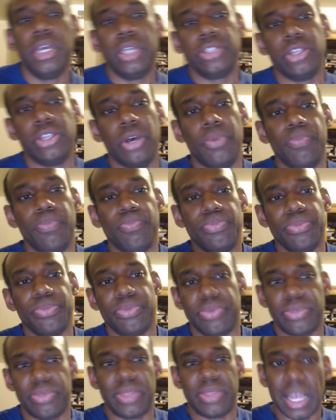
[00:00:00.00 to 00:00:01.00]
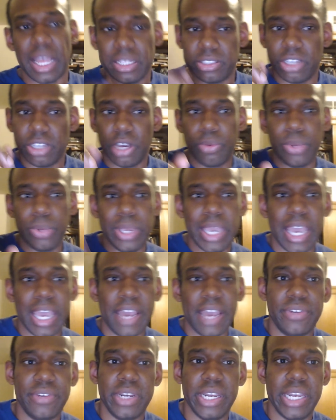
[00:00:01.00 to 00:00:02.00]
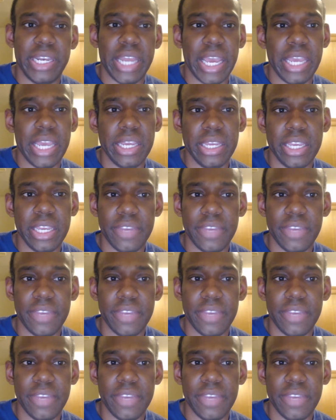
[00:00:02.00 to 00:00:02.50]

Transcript: So that's all we have for today.